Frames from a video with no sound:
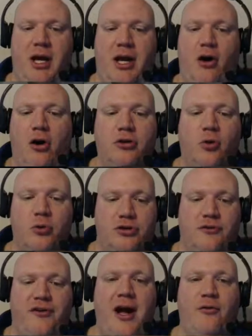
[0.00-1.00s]
a hardcore
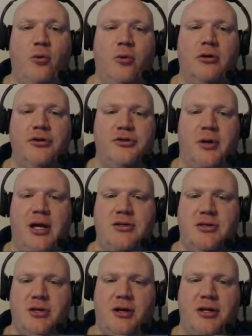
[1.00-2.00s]
survival world, so I guess
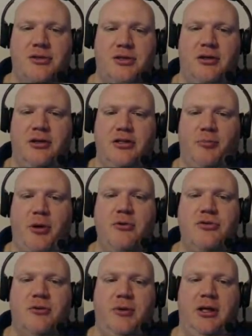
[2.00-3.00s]
it's not necessarily
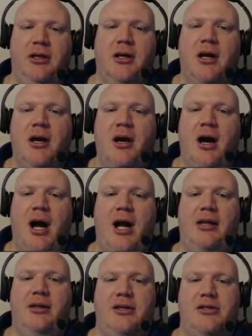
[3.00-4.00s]
supposed to be
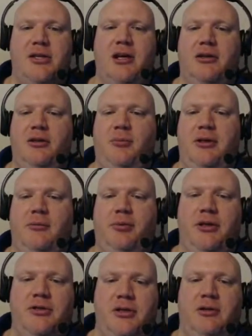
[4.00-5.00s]
highly aesthetically
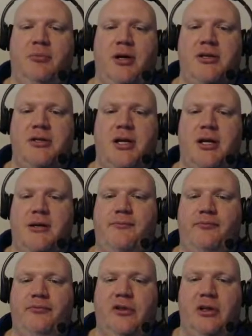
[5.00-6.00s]
pleasing, but
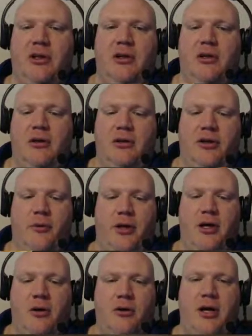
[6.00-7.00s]
there we
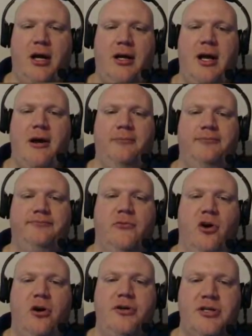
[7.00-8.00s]
go. Okay, now,
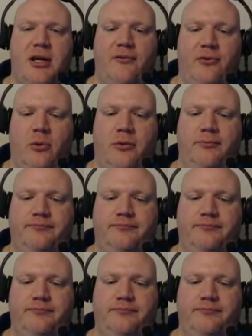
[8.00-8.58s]
on the second floor.